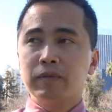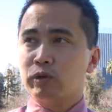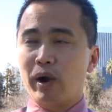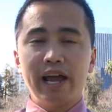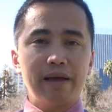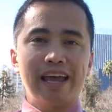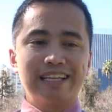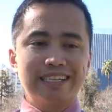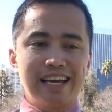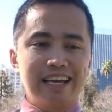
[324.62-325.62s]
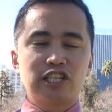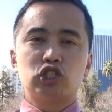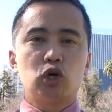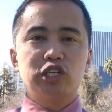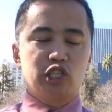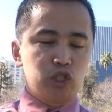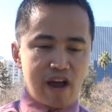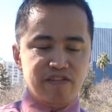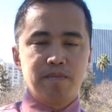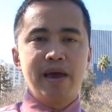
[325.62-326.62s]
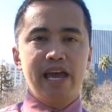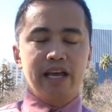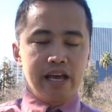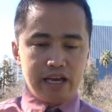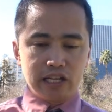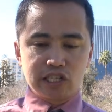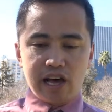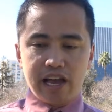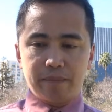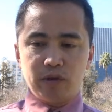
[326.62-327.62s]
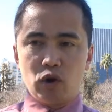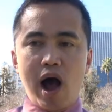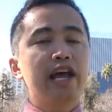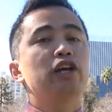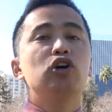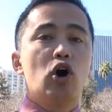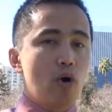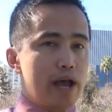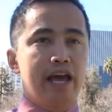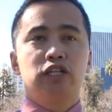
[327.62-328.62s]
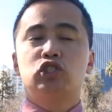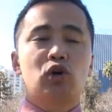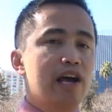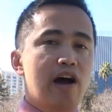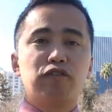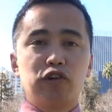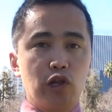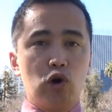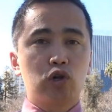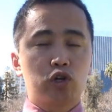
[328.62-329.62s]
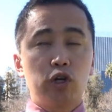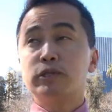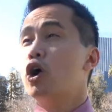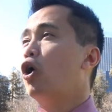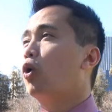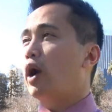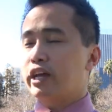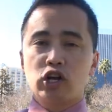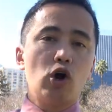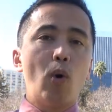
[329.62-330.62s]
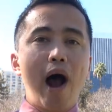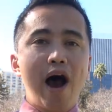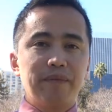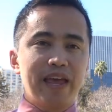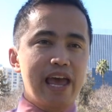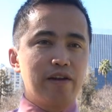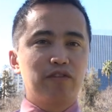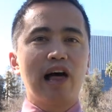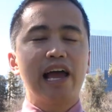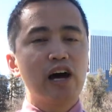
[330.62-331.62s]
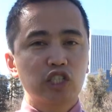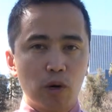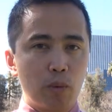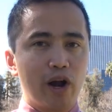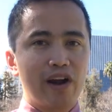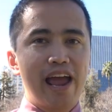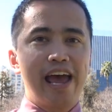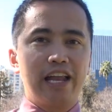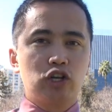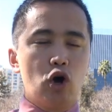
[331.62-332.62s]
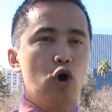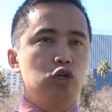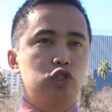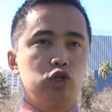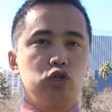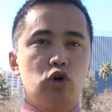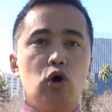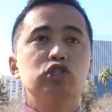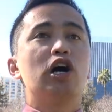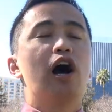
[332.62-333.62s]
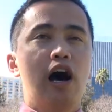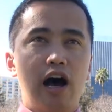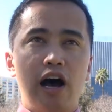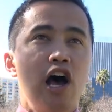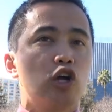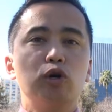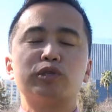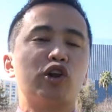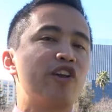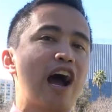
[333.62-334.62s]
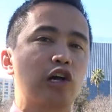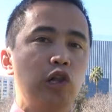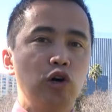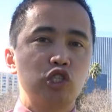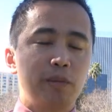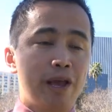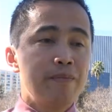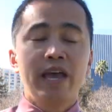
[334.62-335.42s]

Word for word: right? And it's like, it's a choice that you have to make. It's like, you know, I could go and try out for the local groups, or I can go out and fly out somewhere and go to those uh, groups that are not close to me.